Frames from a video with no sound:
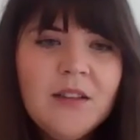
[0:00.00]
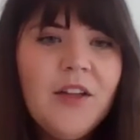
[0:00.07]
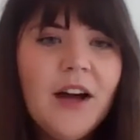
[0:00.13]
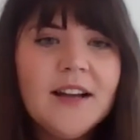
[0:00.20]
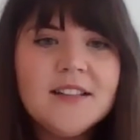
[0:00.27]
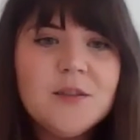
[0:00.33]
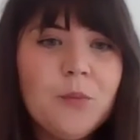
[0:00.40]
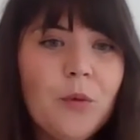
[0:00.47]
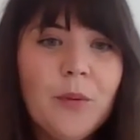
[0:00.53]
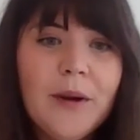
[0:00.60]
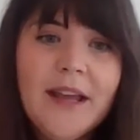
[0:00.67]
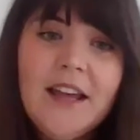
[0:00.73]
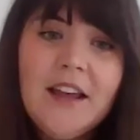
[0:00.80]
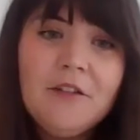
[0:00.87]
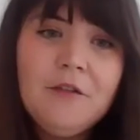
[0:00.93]
That's what we're
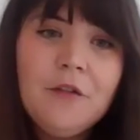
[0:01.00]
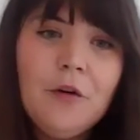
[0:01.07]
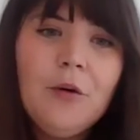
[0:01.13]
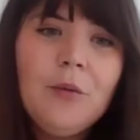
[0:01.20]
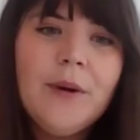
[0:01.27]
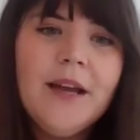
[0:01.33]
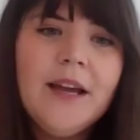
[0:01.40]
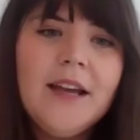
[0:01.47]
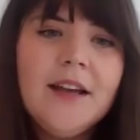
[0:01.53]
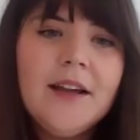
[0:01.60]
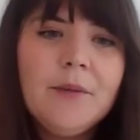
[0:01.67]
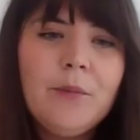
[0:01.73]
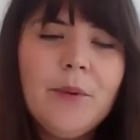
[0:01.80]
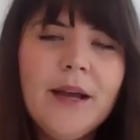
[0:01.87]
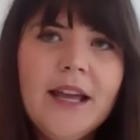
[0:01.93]
here for.
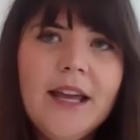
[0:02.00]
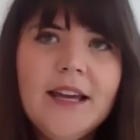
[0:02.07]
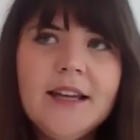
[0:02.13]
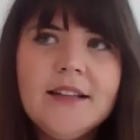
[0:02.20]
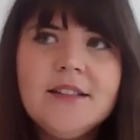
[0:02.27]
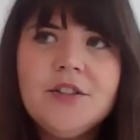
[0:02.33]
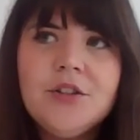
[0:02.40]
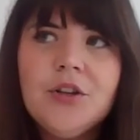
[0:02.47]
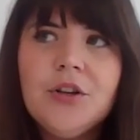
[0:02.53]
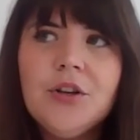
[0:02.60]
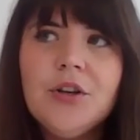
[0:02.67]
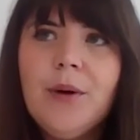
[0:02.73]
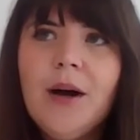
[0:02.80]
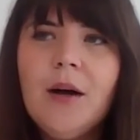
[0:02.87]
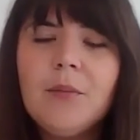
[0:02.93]
We're here
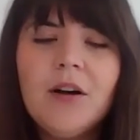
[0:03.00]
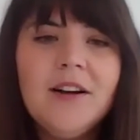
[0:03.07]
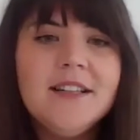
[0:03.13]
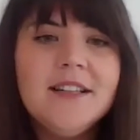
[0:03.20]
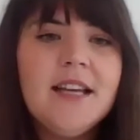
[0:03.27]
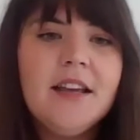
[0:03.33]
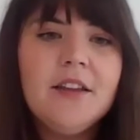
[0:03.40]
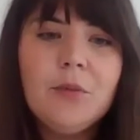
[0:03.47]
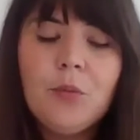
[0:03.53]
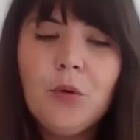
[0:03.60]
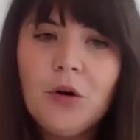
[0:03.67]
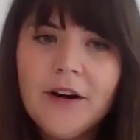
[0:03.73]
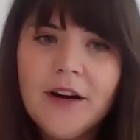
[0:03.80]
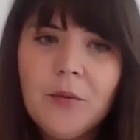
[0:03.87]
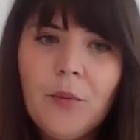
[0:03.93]
to kind of take the
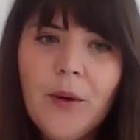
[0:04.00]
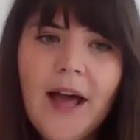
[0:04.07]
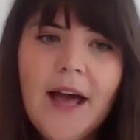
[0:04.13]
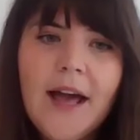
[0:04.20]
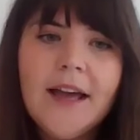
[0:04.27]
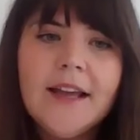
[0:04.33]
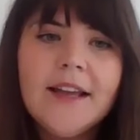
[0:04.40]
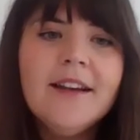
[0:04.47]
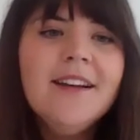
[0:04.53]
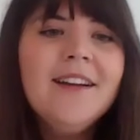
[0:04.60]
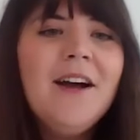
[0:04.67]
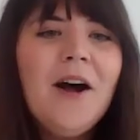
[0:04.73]
worry away